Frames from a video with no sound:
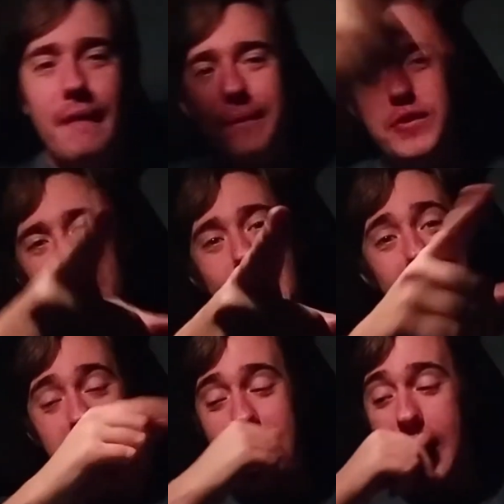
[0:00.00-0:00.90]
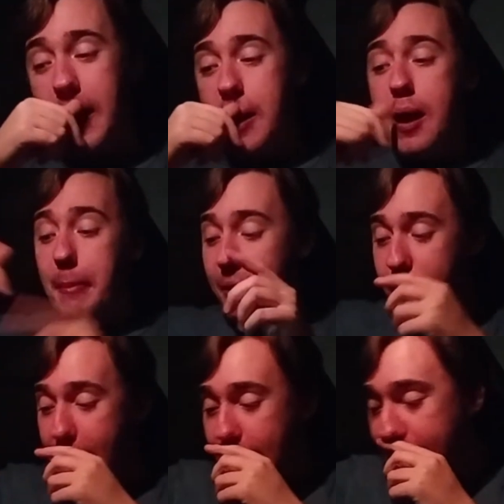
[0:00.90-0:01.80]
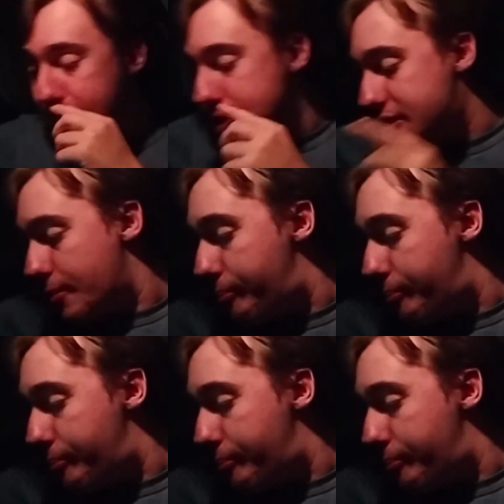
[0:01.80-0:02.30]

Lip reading: do that shit. But that is